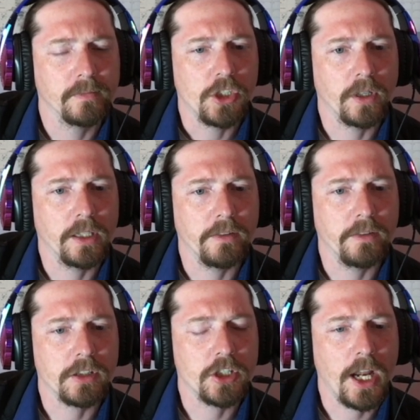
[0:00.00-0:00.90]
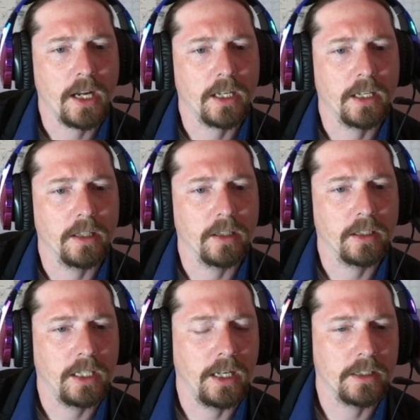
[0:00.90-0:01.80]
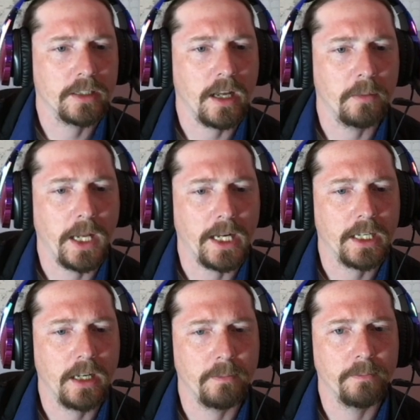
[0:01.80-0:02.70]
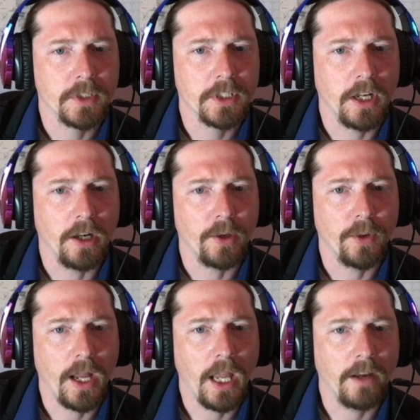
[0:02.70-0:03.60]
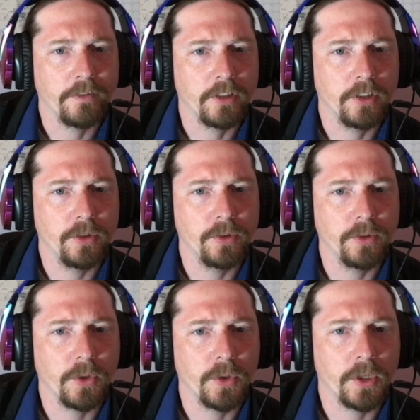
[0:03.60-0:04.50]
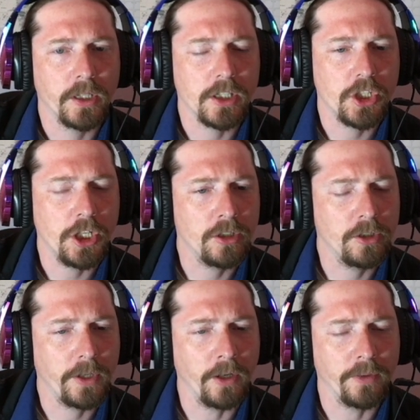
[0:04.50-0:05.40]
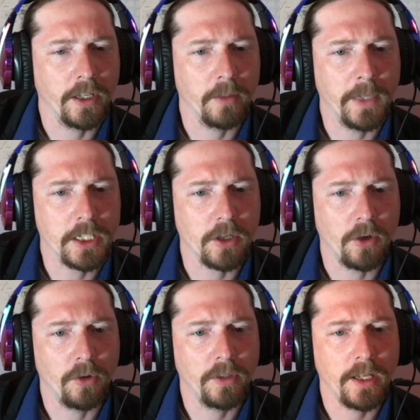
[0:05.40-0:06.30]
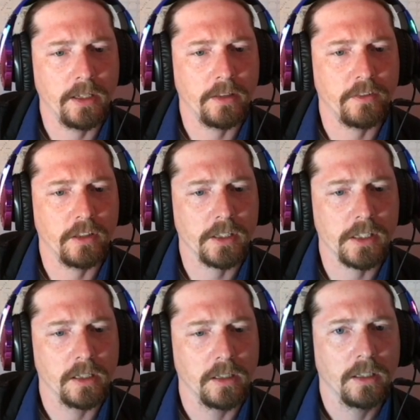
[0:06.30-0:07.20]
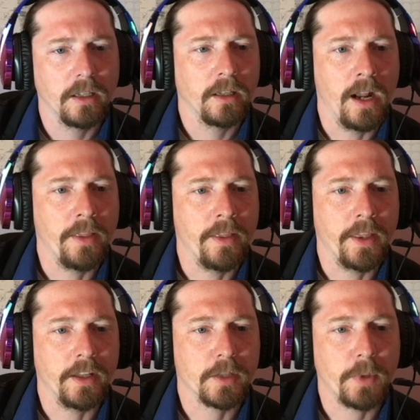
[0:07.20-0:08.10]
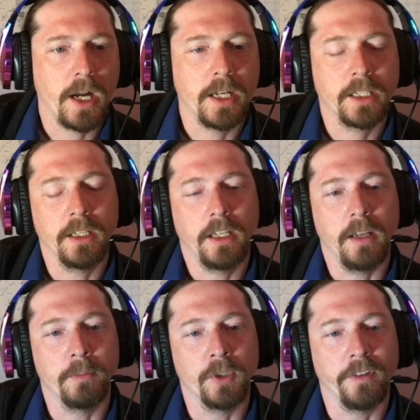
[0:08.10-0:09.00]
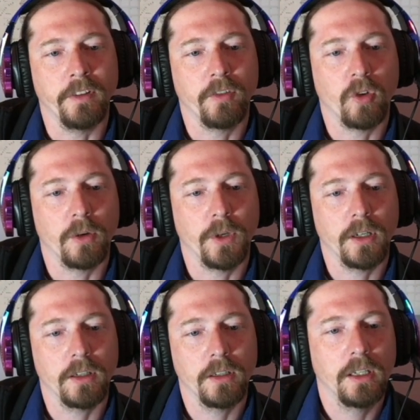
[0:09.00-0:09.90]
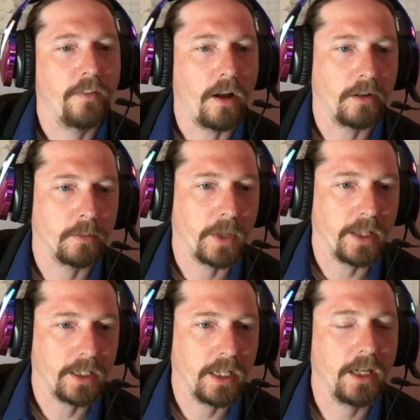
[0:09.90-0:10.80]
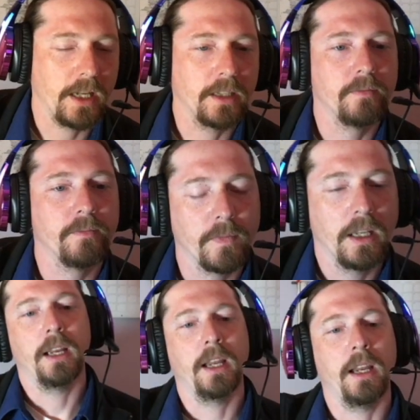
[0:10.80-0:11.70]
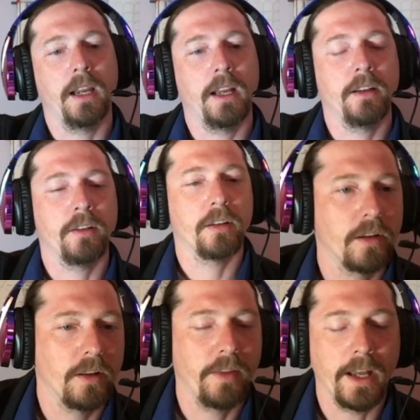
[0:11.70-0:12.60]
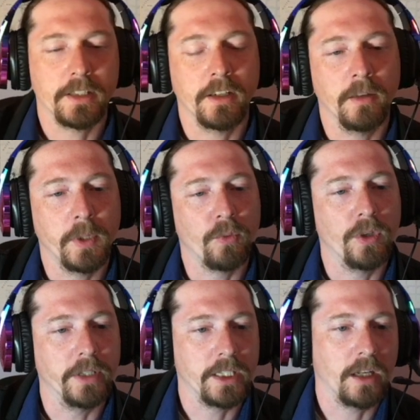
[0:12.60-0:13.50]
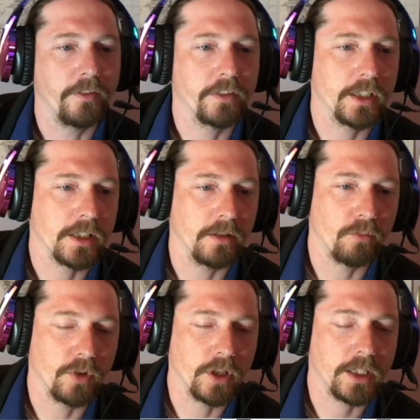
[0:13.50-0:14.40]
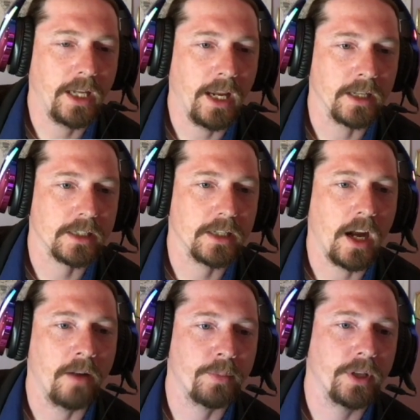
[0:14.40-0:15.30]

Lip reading: Gives check. King's got to back up. So f2 or g2. I don't think it makes a whole lot of difference. And then this pawn can keep moving forward. Followed by the king. And that's going to be really tough because the rook can't stop